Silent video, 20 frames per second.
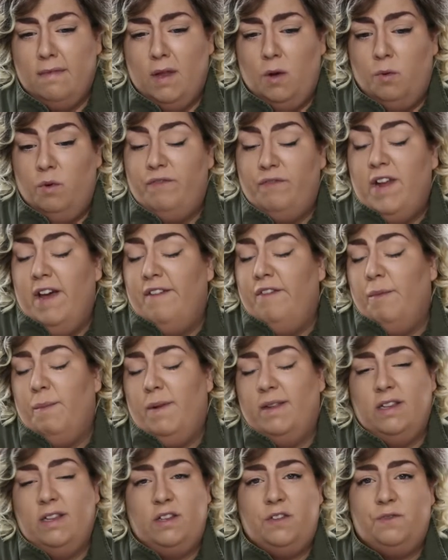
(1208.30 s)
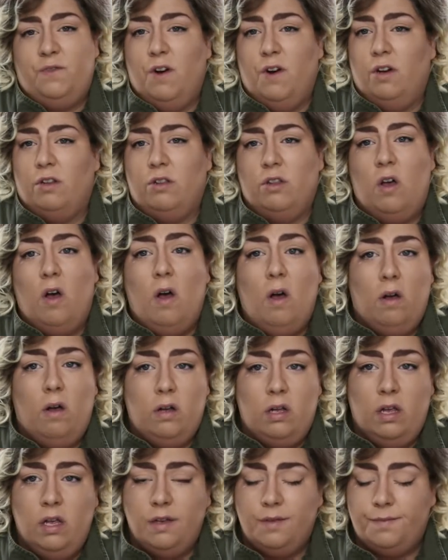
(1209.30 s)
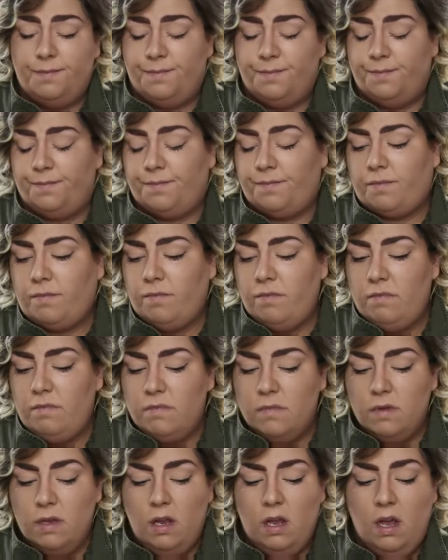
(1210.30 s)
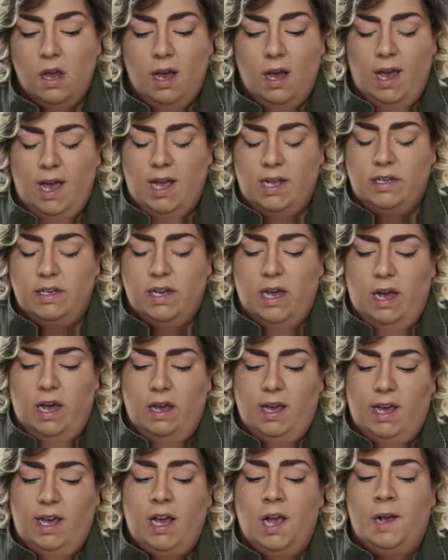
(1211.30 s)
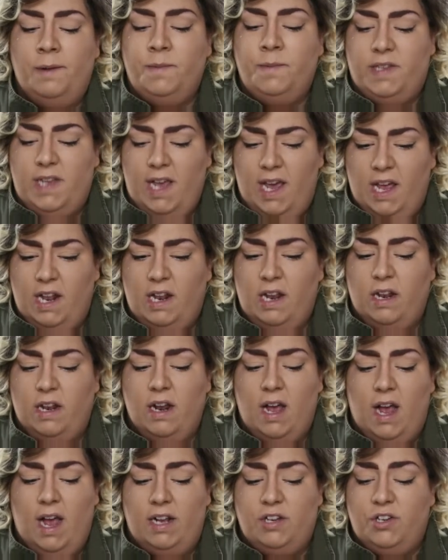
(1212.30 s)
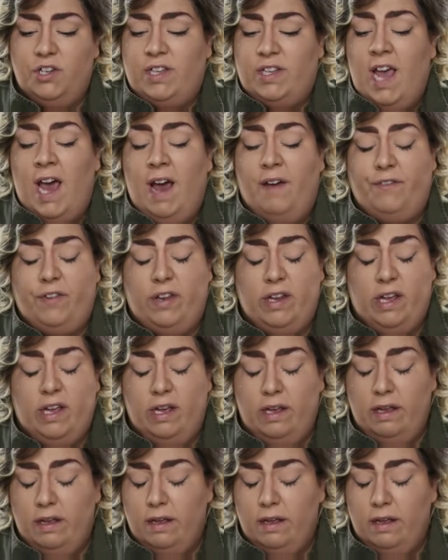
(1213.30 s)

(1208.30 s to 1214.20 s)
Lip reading: We've never been this far along. And he comes in and I just have to,